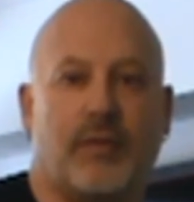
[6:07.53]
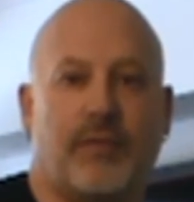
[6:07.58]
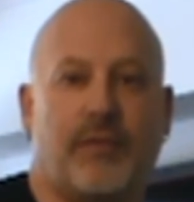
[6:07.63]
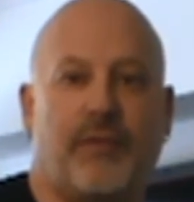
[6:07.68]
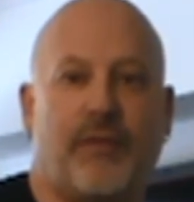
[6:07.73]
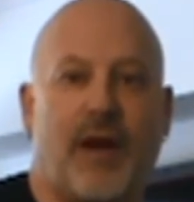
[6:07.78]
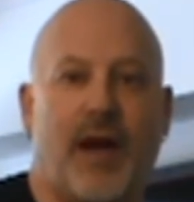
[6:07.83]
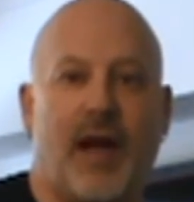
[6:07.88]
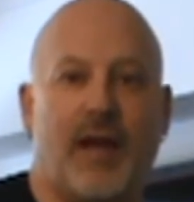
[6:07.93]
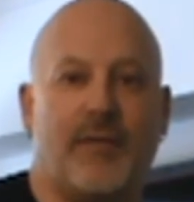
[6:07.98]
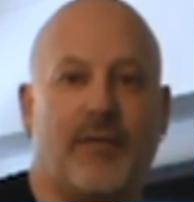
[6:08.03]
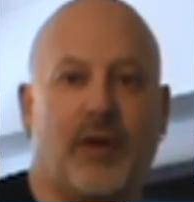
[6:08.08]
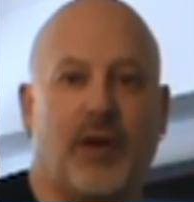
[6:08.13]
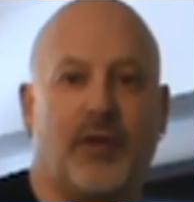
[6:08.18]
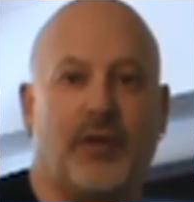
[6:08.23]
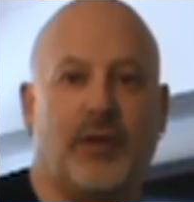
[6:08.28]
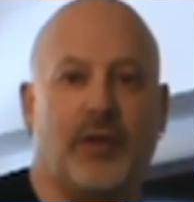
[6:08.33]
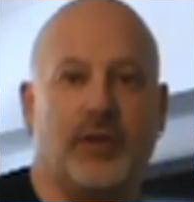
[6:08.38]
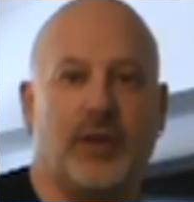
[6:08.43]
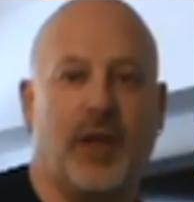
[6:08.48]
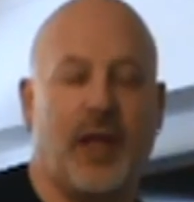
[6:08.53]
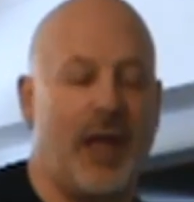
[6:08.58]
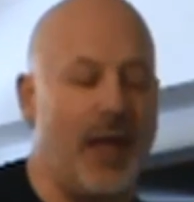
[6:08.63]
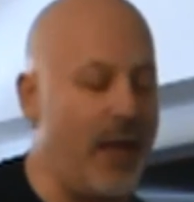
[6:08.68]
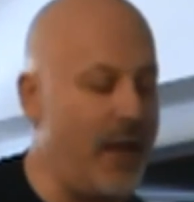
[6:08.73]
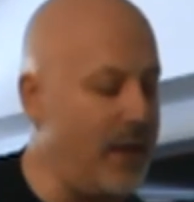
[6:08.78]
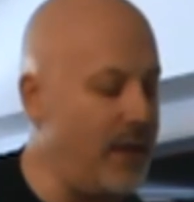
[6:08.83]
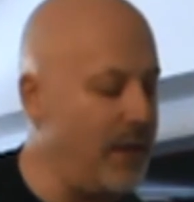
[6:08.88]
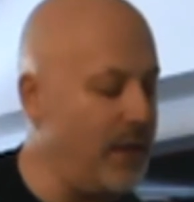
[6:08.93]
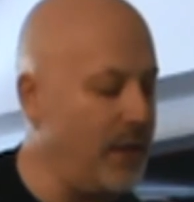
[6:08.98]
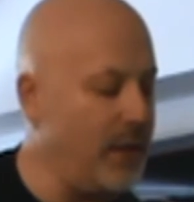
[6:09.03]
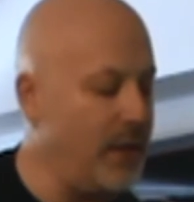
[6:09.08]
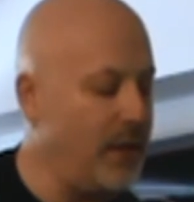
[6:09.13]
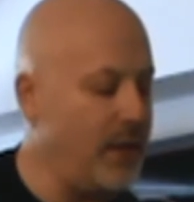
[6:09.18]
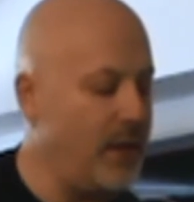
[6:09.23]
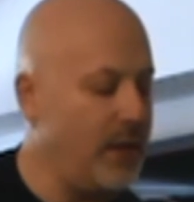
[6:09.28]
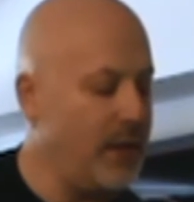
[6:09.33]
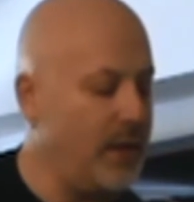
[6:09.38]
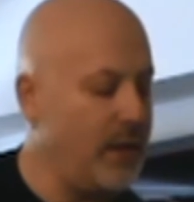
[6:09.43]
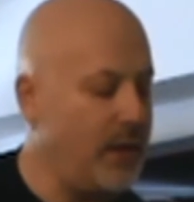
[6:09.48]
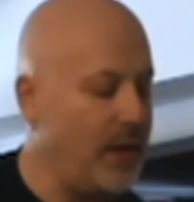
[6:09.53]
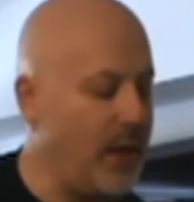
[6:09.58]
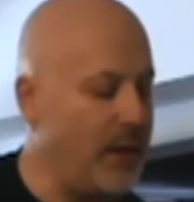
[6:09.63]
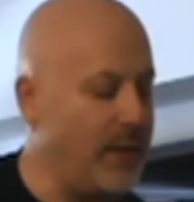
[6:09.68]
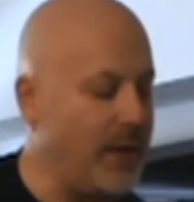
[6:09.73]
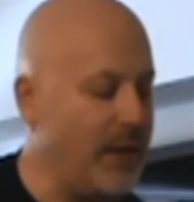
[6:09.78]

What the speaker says: 5 on the A, and